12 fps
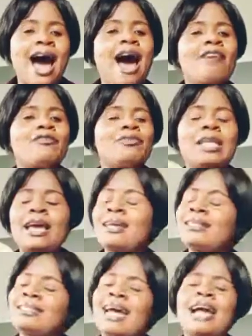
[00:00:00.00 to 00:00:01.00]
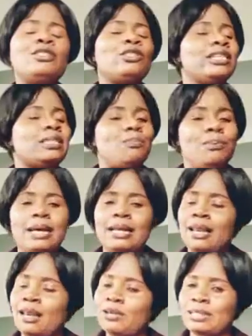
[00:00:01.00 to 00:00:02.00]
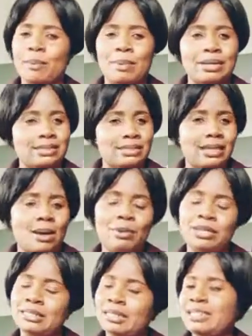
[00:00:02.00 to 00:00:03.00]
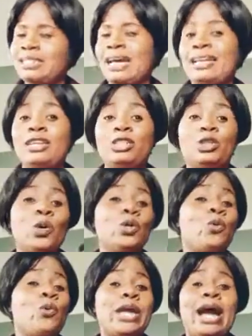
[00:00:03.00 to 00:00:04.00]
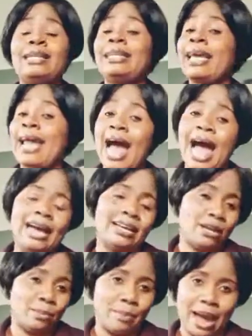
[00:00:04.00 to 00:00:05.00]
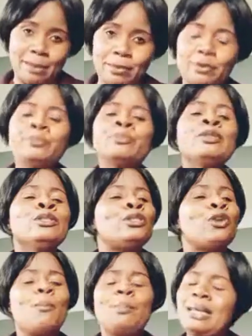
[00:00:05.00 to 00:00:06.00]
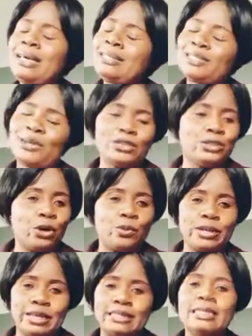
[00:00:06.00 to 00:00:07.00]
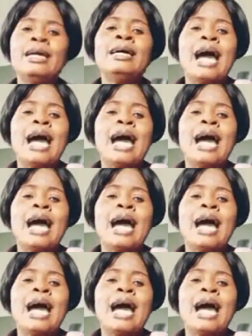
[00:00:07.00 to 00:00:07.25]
I've taken time to explain a lot about cinnamon in this channel, show you where they are in the Bible. So please don't joke with it.